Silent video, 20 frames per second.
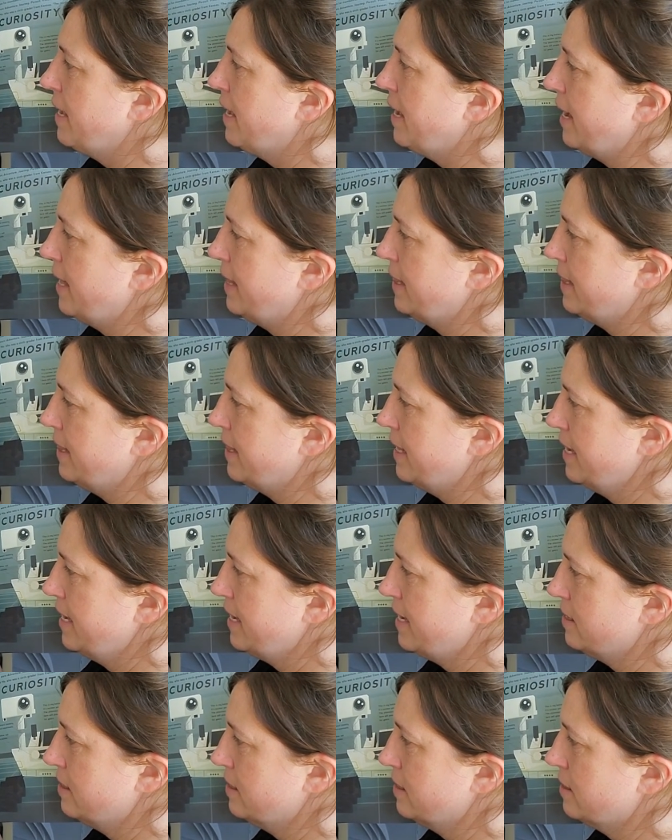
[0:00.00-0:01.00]
And
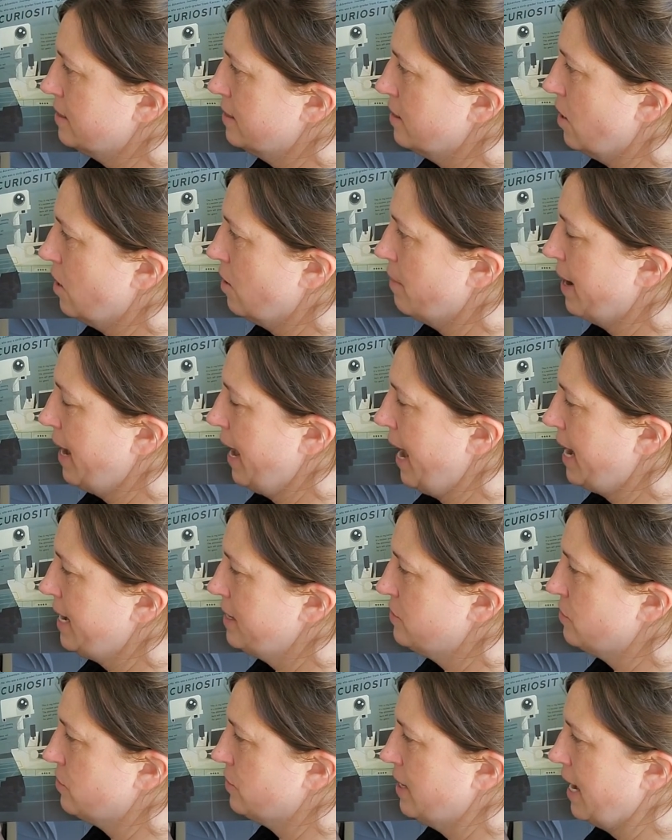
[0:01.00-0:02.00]
these are my
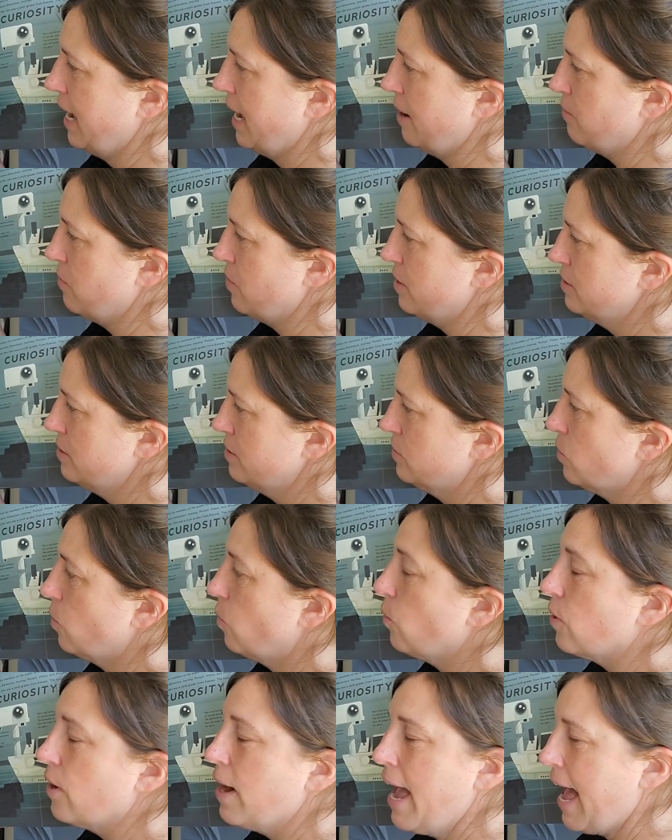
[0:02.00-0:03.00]
hazard cameras,
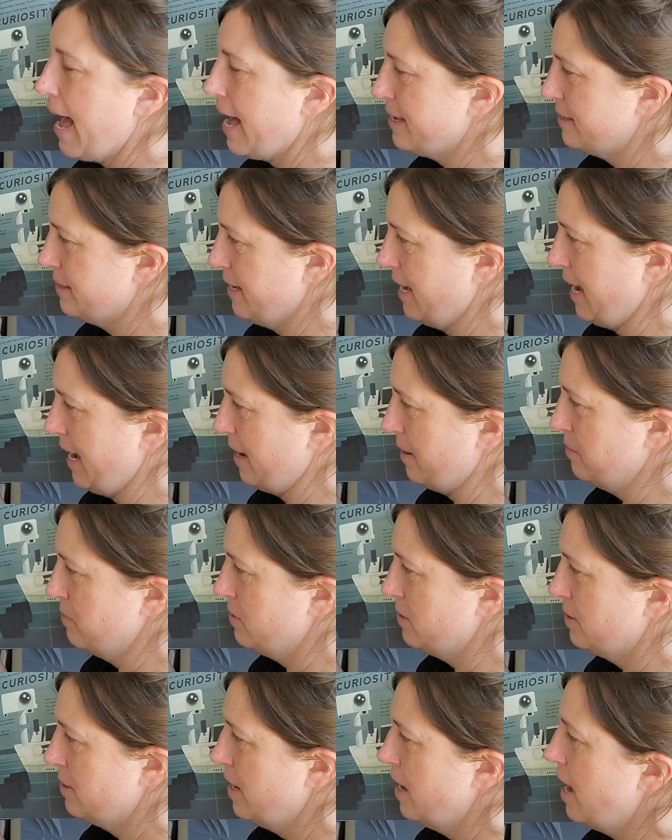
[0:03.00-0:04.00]
or
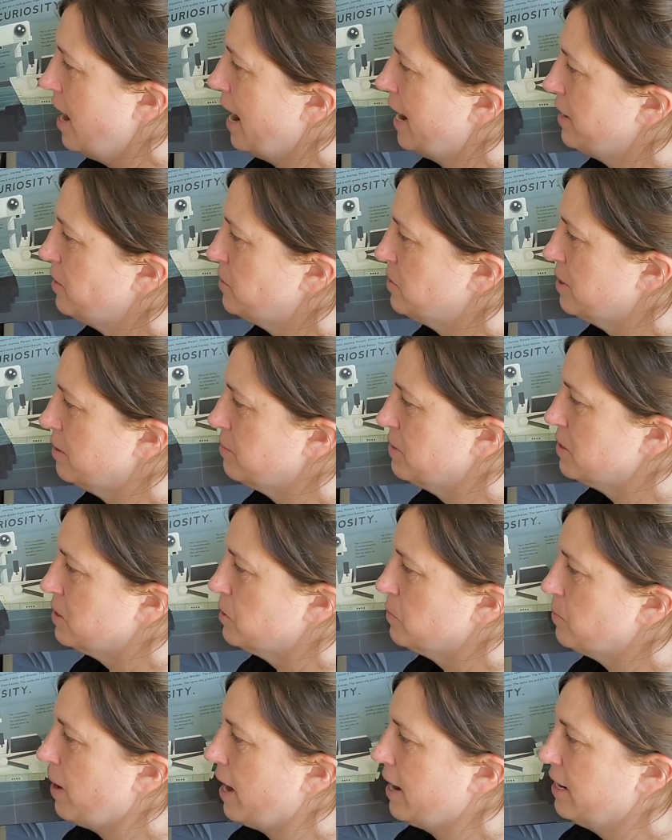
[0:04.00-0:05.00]
HazCams. I use them to
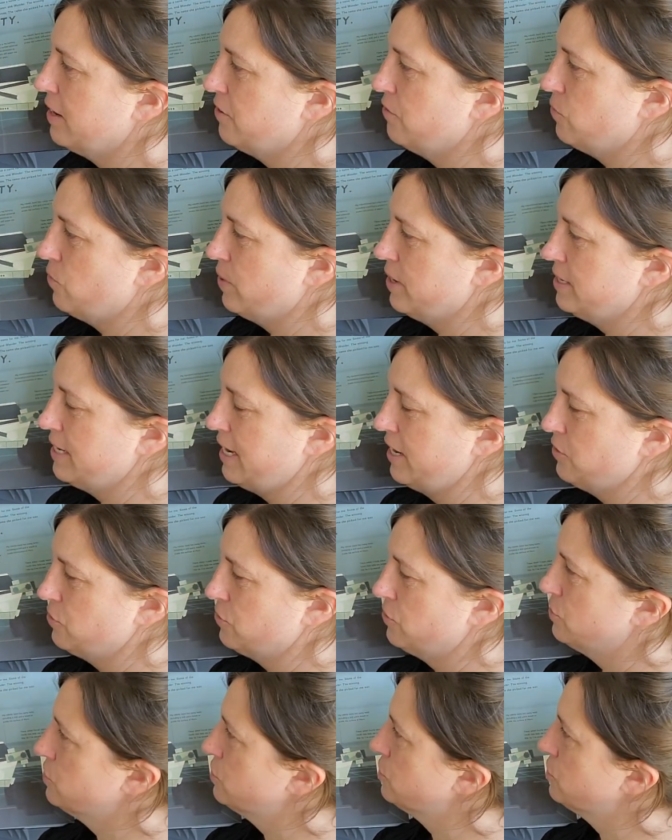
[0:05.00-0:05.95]
spot and avoid dangerous